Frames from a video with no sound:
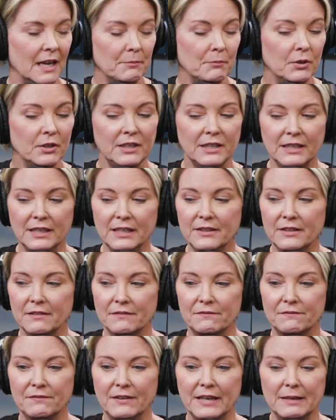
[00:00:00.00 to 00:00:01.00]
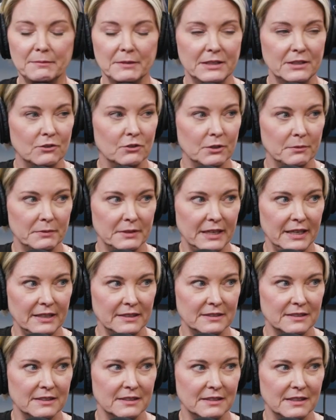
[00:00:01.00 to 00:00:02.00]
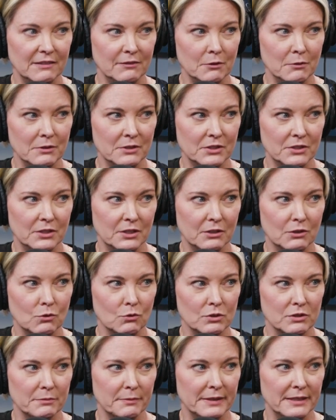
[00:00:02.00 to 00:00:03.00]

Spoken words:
I put it in the family group text, and everyone just ignores